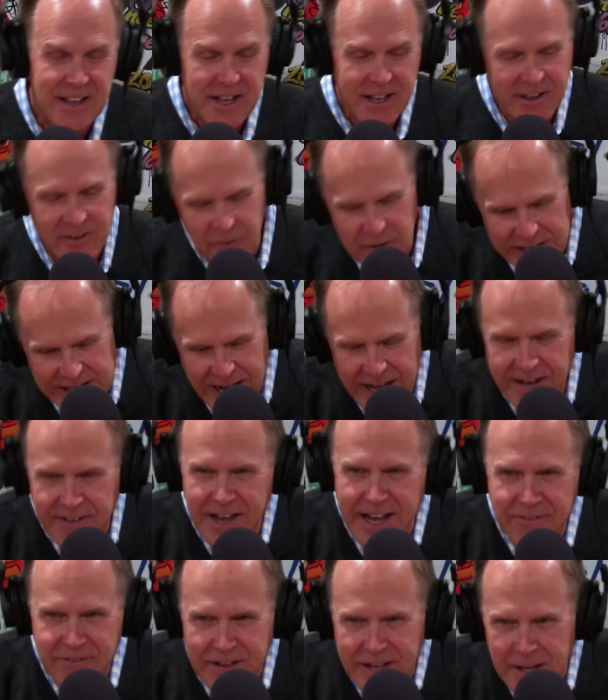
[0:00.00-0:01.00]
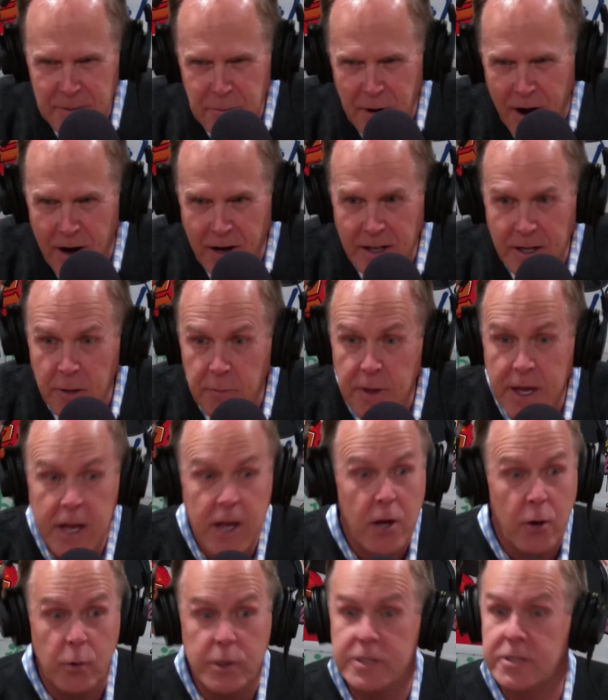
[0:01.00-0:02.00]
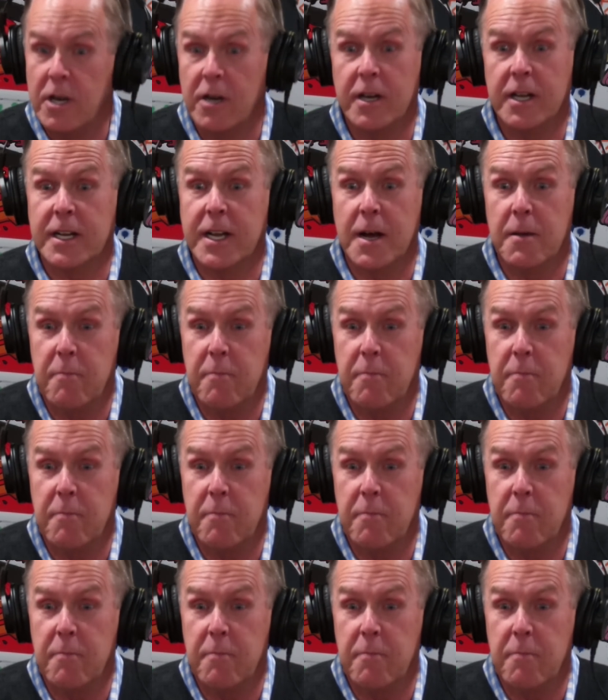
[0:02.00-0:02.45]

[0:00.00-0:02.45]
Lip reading: And we kind of fell apart a little bit. We started to come